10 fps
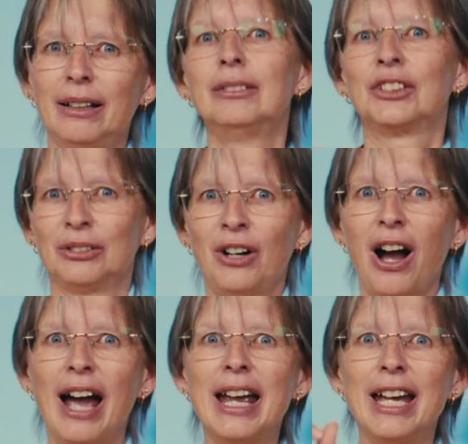
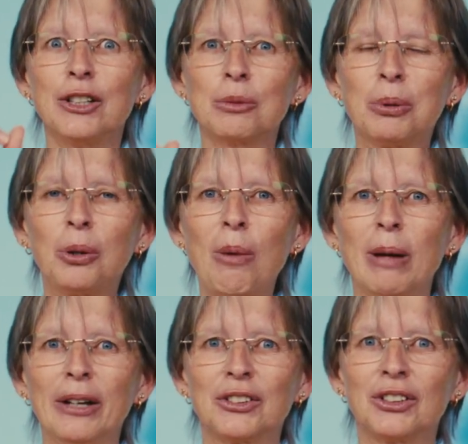Sarai, is
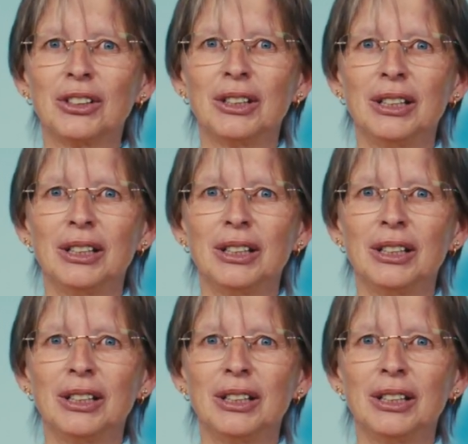promised